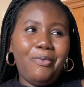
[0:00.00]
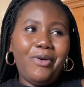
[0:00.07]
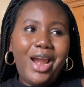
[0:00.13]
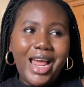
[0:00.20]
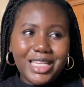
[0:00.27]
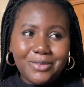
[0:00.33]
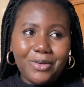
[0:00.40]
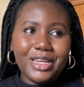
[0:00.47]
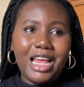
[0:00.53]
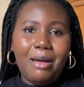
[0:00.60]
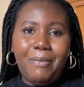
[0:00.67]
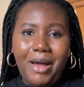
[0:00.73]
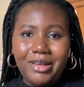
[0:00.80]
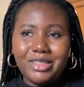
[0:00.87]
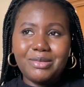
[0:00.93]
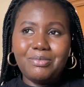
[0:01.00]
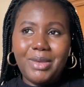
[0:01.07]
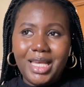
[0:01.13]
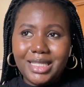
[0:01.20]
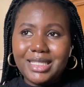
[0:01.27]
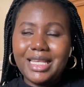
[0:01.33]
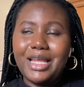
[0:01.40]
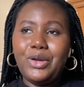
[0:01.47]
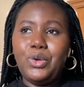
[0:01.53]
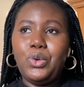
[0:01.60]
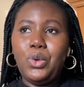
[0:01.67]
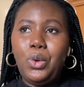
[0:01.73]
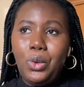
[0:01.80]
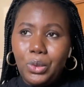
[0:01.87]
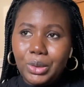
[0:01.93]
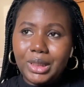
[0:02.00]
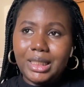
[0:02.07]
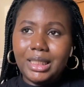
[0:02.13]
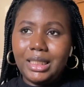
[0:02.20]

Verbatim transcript: price for the apartment alone